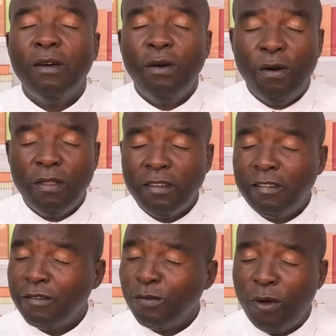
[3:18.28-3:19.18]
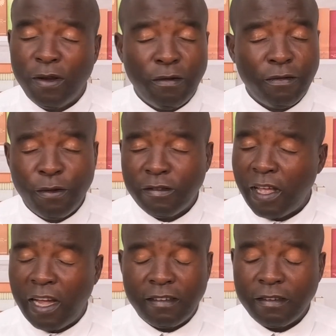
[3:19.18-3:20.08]
oh, this is one of those
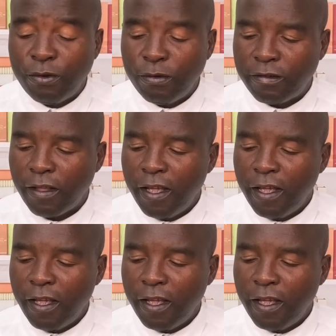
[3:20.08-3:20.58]
articles.